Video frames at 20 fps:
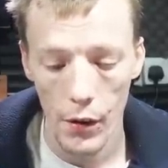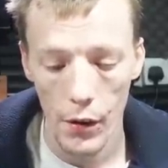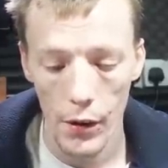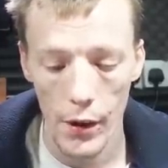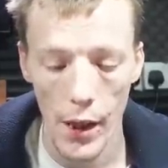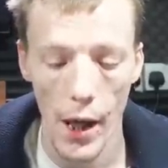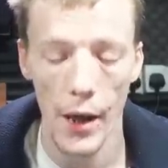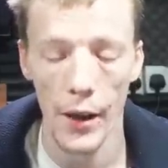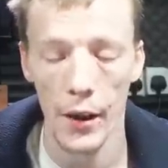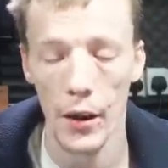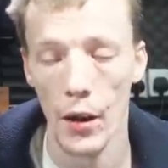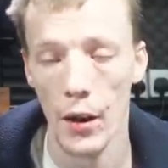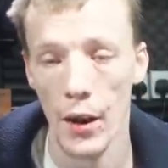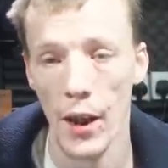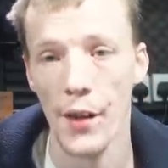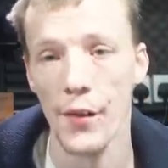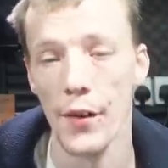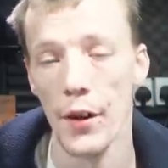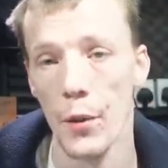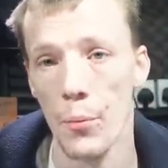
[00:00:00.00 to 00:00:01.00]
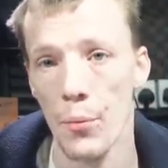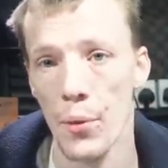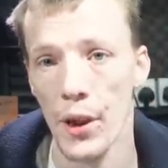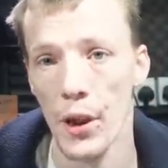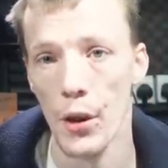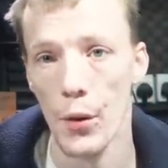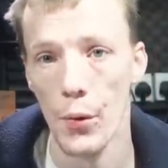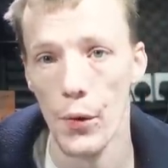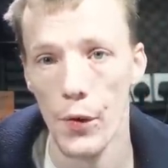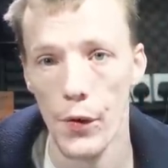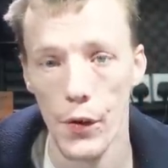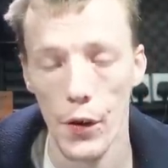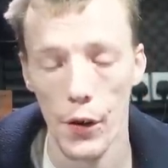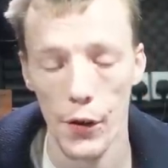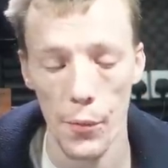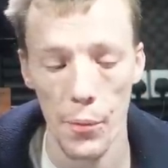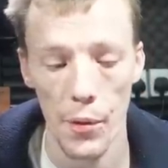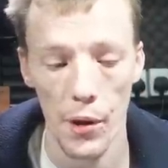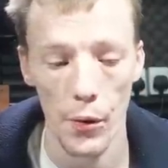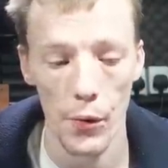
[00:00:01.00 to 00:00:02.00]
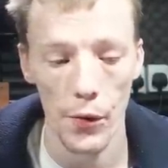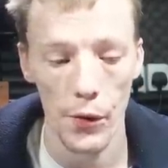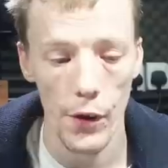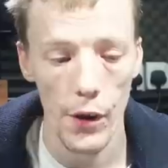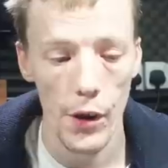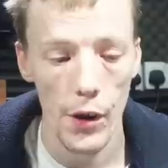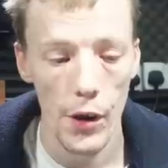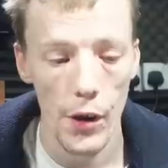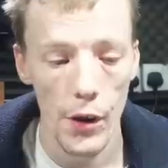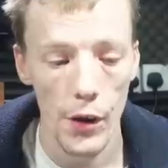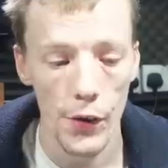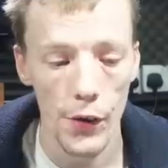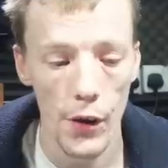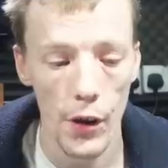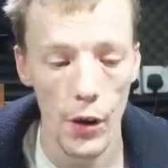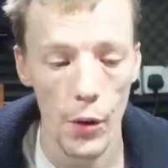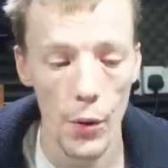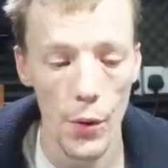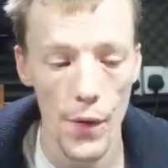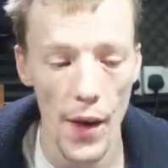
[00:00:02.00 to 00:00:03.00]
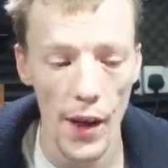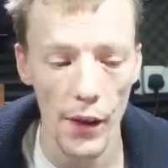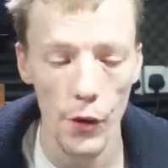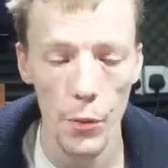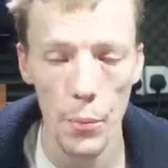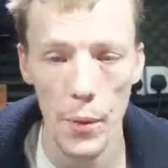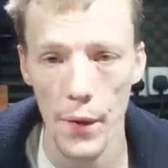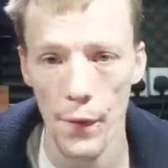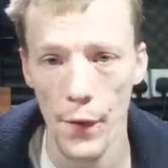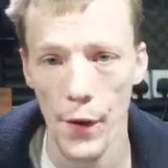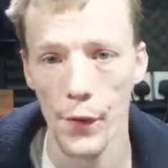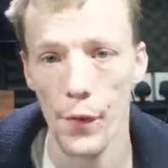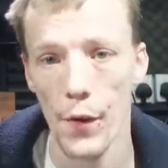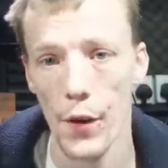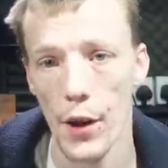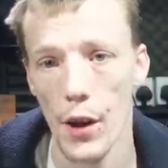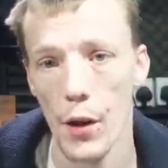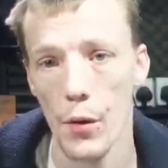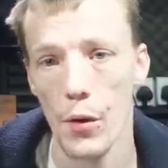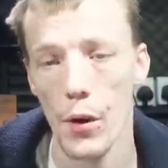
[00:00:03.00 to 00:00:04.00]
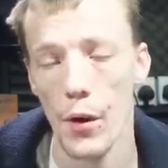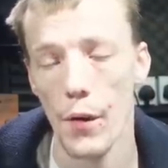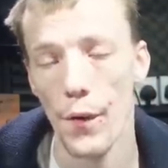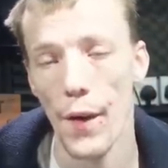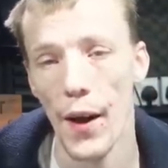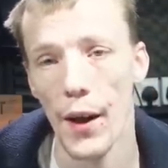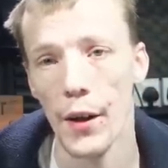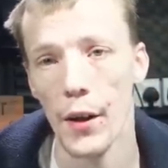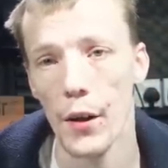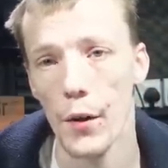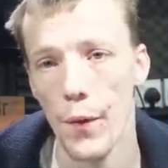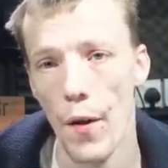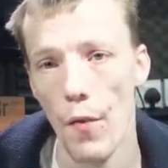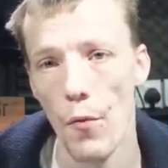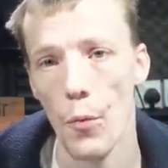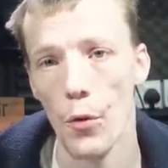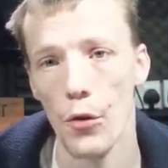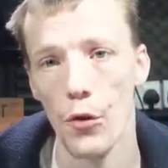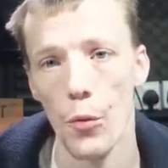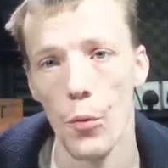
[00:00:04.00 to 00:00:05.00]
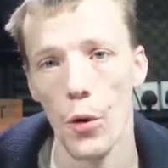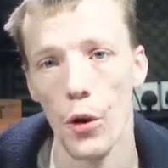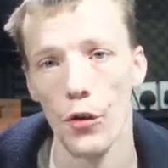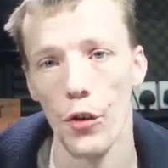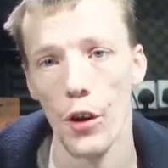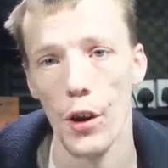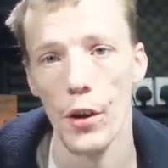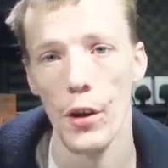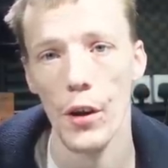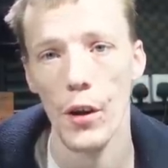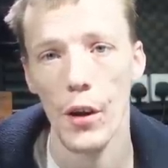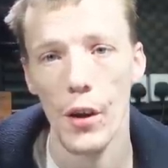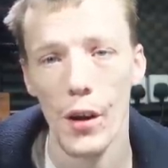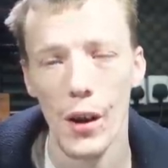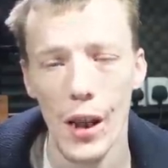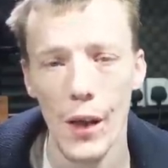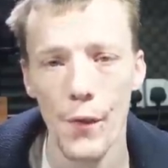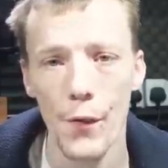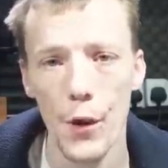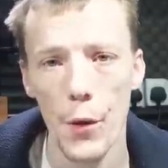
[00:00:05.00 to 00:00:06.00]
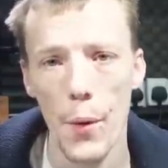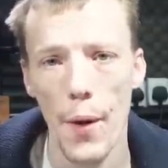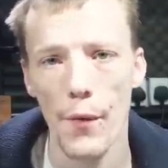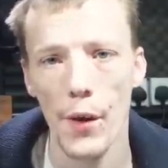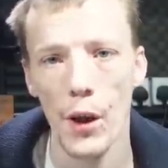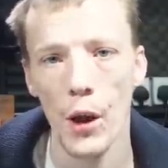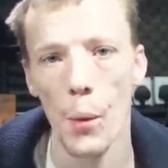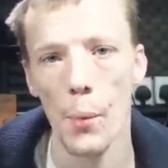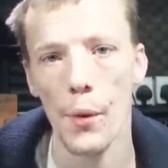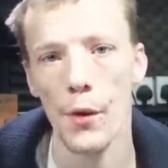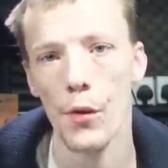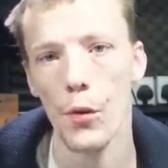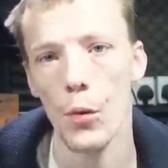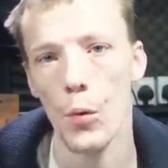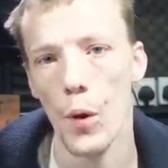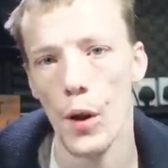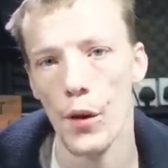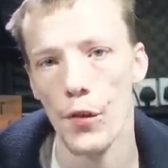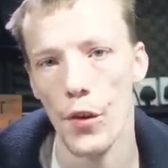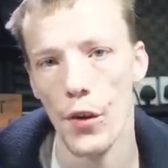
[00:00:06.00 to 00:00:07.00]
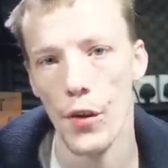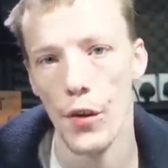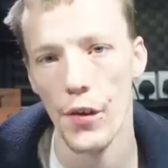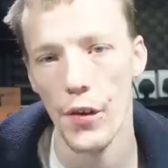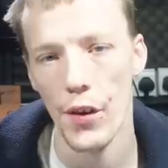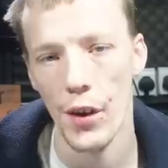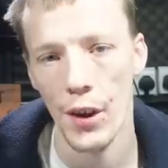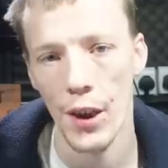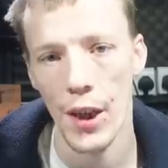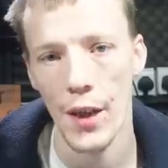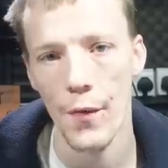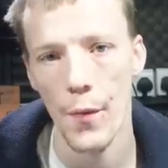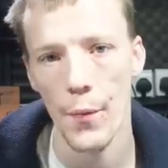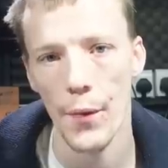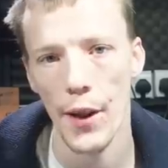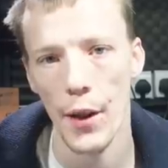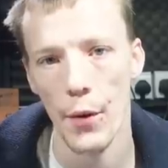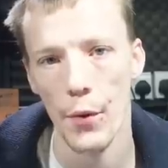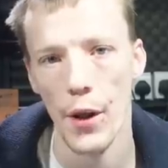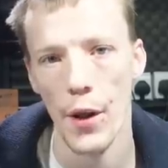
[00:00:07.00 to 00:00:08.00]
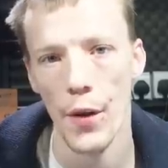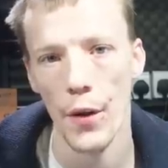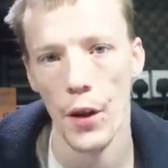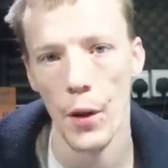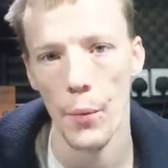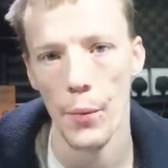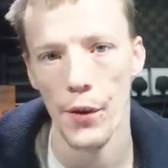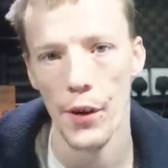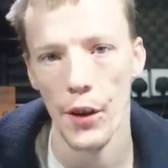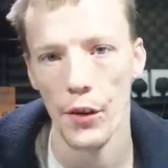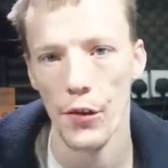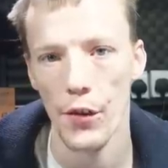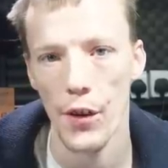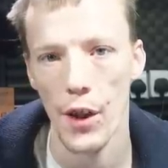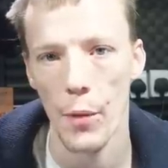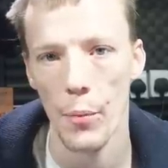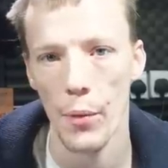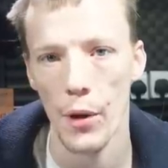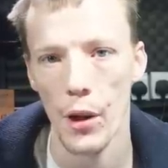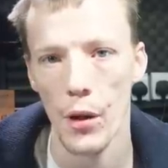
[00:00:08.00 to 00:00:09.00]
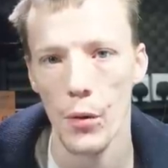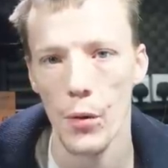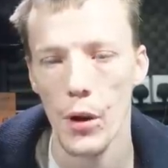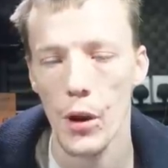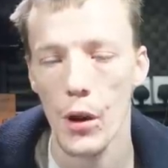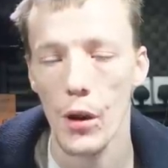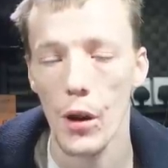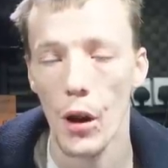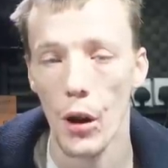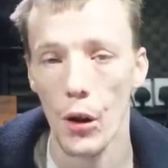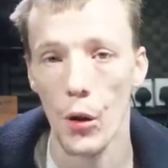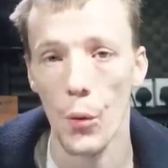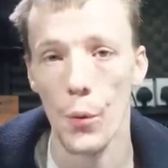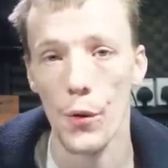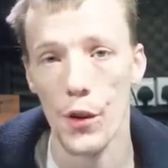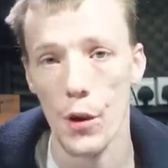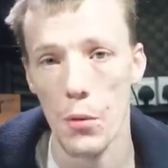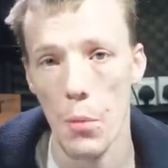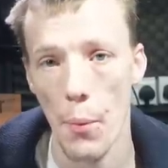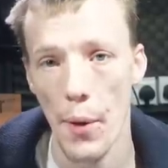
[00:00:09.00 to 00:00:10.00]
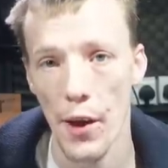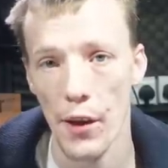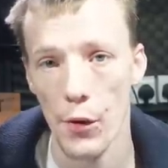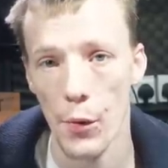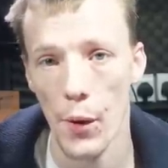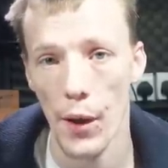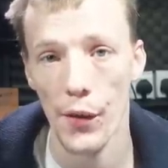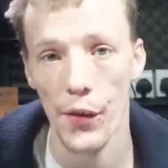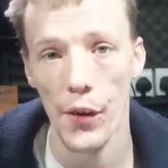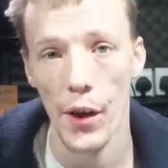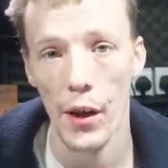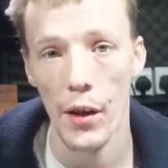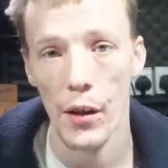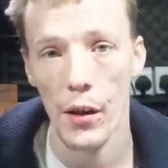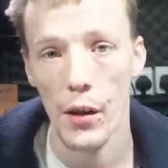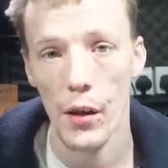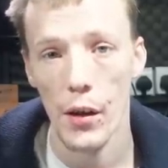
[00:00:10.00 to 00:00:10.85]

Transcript: yeah, it, at least it can be used, I suppose. So that's going to be it for this video. Thank you very much for watching. If you do have any comments or questions, leave them down in the comment section down below. I'll always do my best to answer.